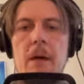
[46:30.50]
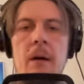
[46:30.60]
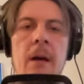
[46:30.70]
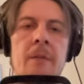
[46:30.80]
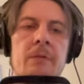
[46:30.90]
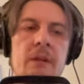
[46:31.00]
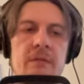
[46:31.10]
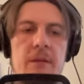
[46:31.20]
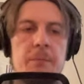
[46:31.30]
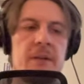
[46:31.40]
And in
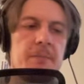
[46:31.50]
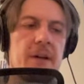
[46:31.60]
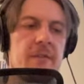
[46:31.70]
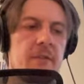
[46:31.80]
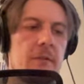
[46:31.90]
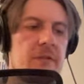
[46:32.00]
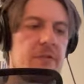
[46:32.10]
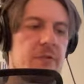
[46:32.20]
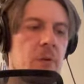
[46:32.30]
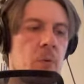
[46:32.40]
C++ there is
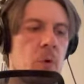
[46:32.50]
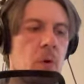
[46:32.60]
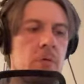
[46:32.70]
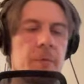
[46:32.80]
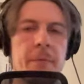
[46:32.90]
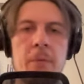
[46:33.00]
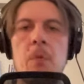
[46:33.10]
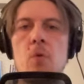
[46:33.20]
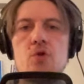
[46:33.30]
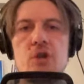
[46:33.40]
so-called
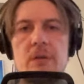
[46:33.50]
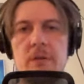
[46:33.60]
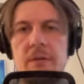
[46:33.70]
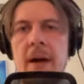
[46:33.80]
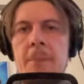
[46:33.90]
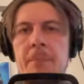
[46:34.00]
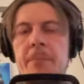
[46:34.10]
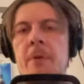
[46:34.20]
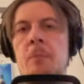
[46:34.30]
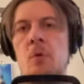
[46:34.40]
promotion, type
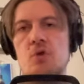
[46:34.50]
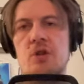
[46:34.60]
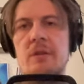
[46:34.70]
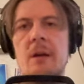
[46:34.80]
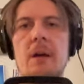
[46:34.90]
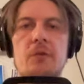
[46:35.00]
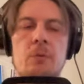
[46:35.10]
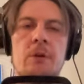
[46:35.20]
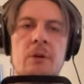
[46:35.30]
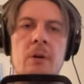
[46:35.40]
promotion.
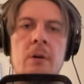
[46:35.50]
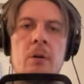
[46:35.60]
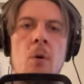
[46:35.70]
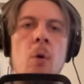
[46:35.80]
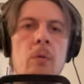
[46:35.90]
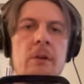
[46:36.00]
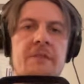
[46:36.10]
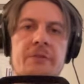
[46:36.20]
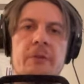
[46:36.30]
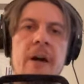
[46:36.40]
So it uh,
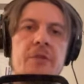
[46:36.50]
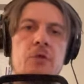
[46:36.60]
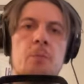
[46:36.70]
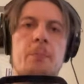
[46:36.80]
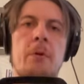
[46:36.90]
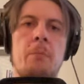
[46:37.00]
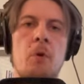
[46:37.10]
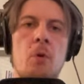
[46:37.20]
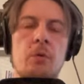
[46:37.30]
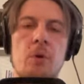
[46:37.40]
always tries to
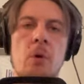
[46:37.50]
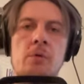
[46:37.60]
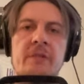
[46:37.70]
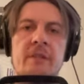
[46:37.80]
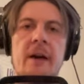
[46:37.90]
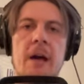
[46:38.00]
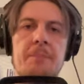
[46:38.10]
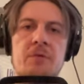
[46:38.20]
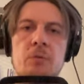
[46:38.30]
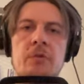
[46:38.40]
promote all the
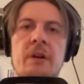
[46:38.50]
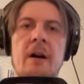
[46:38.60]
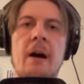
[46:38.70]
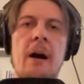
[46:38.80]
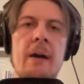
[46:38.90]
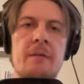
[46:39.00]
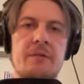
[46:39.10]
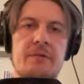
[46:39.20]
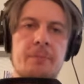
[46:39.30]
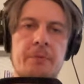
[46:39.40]
types to the
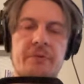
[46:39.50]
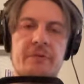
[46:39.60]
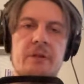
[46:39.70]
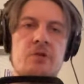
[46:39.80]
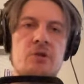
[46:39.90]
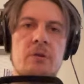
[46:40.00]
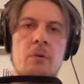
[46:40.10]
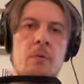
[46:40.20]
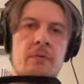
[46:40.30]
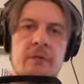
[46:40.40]
highest precision
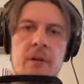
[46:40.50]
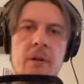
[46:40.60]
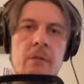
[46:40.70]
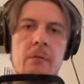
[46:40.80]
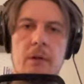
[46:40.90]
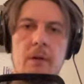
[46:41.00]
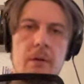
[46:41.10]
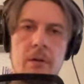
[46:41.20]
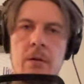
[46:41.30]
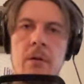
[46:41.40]
of the,
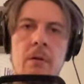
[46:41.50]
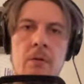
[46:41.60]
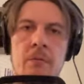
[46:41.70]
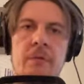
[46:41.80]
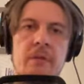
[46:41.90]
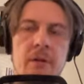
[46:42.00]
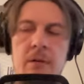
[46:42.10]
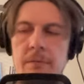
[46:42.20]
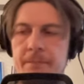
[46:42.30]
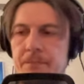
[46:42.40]
uh, of
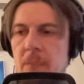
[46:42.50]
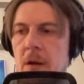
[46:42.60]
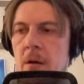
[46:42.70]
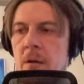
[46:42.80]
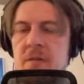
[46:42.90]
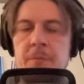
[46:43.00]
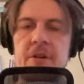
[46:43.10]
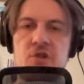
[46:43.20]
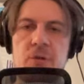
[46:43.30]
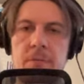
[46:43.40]
the uh,
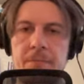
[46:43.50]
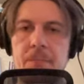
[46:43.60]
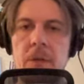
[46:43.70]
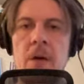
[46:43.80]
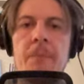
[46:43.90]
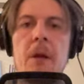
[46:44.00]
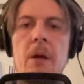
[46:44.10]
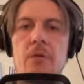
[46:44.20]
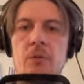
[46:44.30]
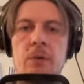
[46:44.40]
expression. Yeah.
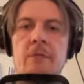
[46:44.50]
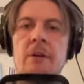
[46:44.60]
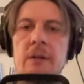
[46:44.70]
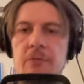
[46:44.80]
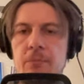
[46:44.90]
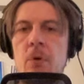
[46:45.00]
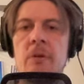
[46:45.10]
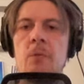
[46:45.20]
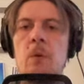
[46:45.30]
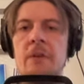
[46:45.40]
So even if only
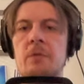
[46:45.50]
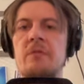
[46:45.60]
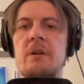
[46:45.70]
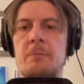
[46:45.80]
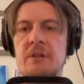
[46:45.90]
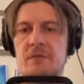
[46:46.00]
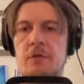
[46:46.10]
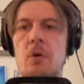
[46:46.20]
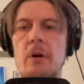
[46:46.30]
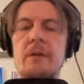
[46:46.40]
one of them is
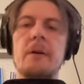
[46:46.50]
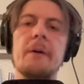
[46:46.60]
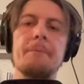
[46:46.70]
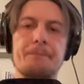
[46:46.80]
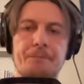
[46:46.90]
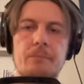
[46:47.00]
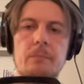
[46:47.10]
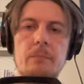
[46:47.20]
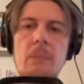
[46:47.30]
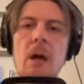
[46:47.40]
float,
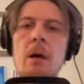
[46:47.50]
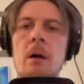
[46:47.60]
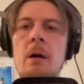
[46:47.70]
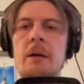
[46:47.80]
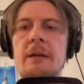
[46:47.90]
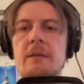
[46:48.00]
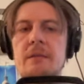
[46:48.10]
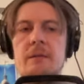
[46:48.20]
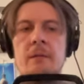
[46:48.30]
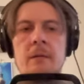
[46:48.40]
uh,
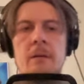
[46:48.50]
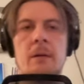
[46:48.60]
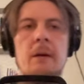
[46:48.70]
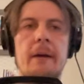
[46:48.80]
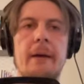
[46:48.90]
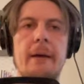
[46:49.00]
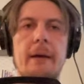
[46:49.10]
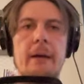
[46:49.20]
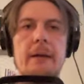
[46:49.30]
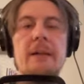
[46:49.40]
it uh,
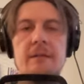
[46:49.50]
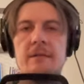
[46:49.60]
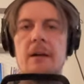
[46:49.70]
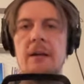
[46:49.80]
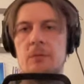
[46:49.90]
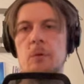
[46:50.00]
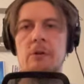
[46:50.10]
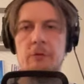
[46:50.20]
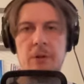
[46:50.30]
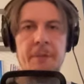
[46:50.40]
either it will
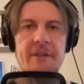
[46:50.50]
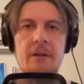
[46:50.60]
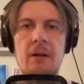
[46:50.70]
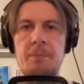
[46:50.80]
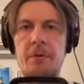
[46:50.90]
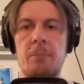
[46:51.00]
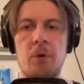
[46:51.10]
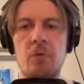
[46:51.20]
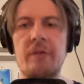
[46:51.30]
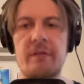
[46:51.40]
automatically
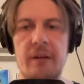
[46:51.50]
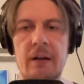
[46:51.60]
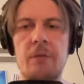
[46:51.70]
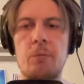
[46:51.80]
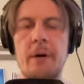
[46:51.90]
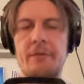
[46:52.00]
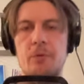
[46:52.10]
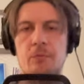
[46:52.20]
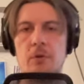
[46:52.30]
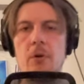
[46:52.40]
promote the second one to
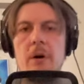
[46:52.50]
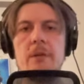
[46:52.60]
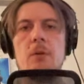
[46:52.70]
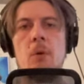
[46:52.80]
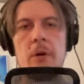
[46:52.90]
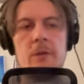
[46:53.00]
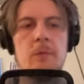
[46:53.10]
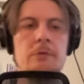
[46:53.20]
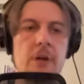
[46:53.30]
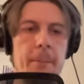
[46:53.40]
float or it
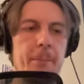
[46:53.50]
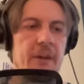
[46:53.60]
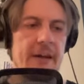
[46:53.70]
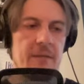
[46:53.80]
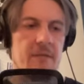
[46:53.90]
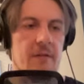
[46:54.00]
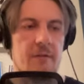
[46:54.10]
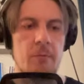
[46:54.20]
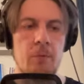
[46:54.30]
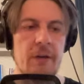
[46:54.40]
will complain
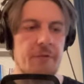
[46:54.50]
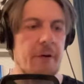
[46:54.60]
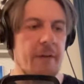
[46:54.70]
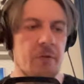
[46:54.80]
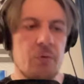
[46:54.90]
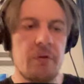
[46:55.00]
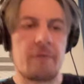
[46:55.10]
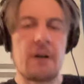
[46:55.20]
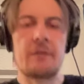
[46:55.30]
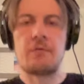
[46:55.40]
that we are trying to
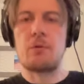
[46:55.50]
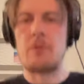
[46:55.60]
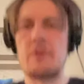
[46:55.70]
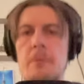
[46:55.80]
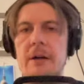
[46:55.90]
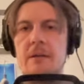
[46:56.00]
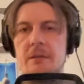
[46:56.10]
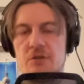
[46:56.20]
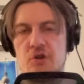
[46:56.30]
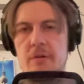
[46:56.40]
divide float by
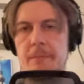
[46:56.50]
integer.